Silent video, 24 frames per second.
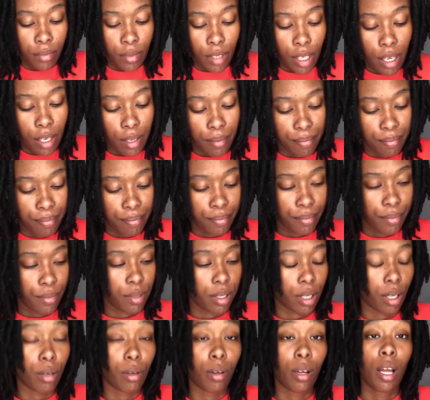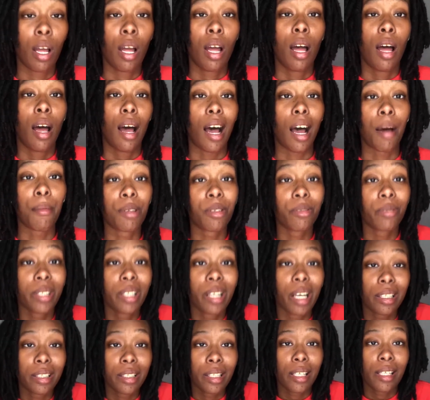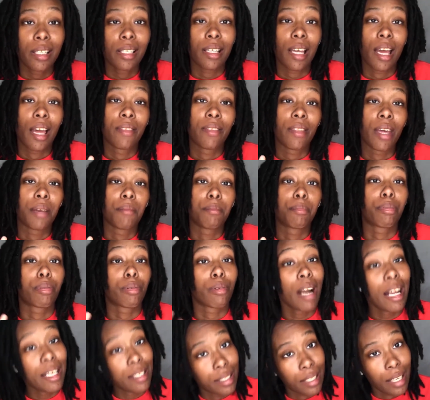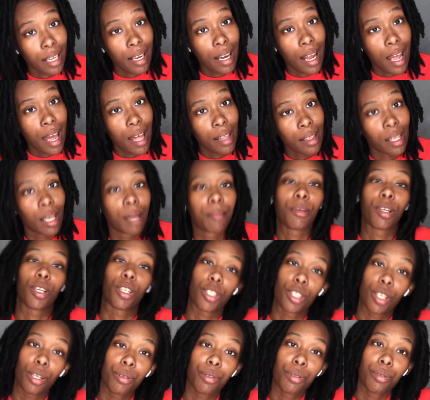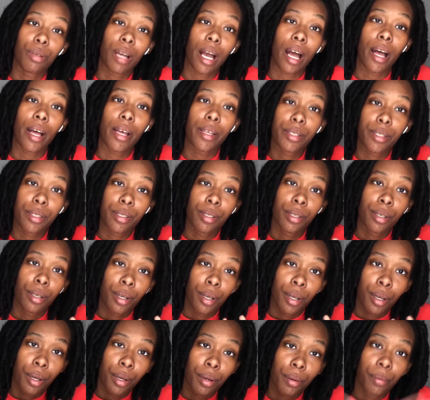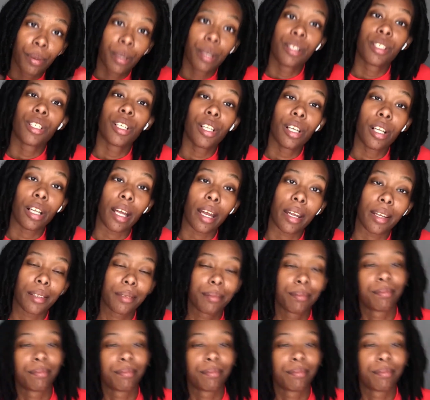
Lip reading: Yeah, so I'm gonna recut this and then press it, and then I'm gonna show you guys what it should look like.